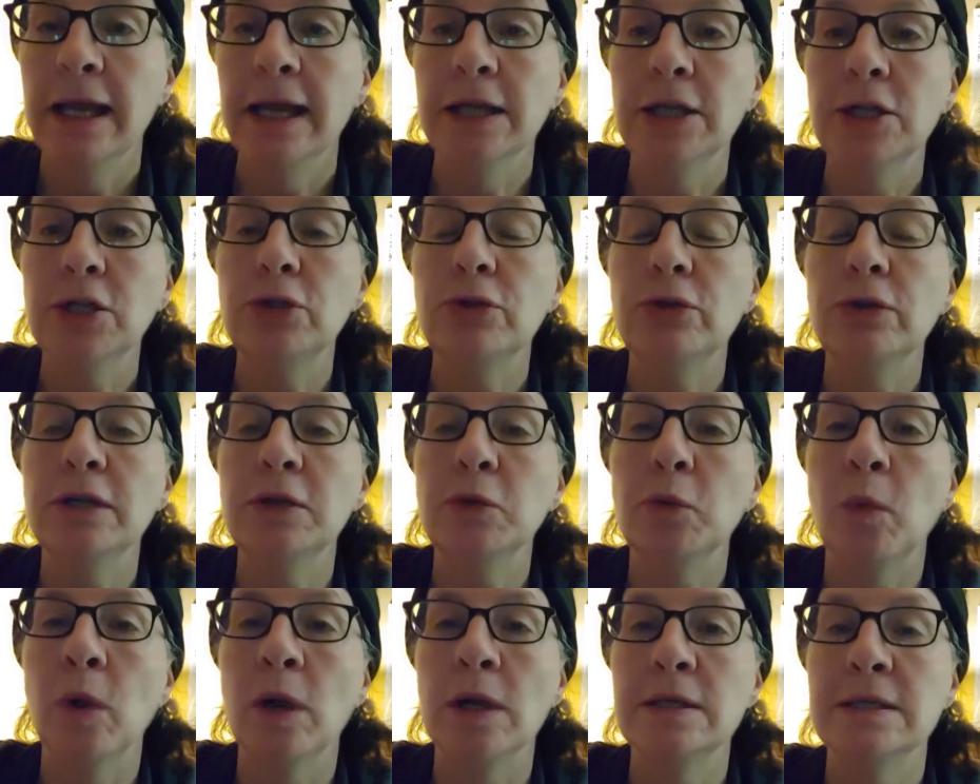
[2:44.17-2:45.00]

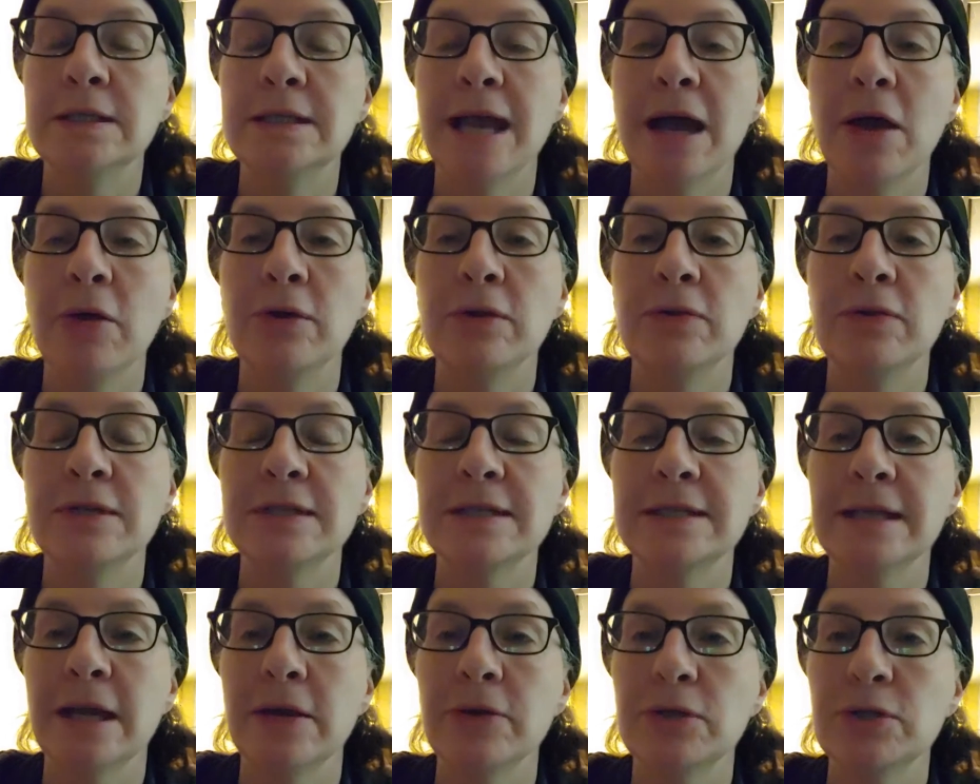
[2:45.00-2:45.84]
including one down in the
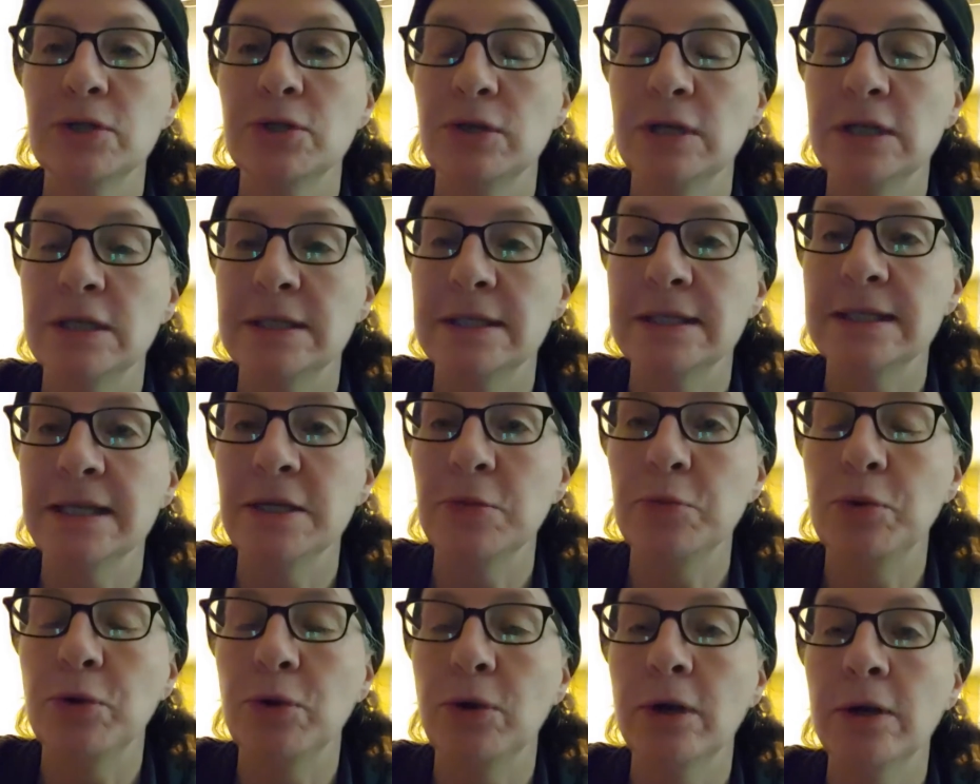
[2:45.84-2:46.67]
South Street
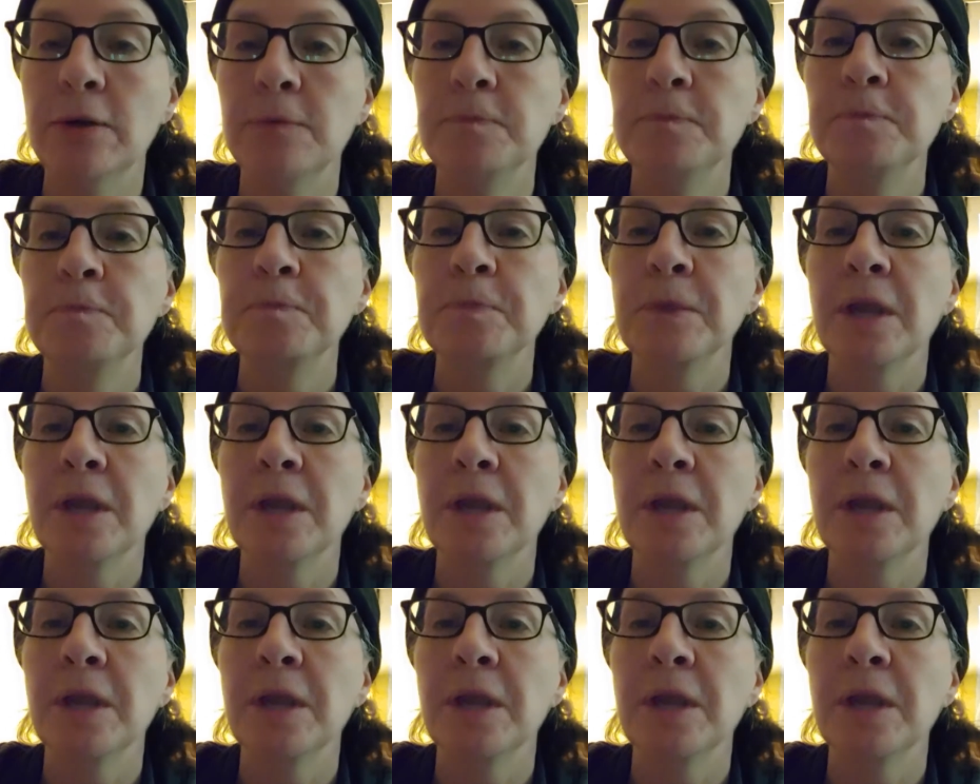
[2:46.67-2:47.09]
Seaport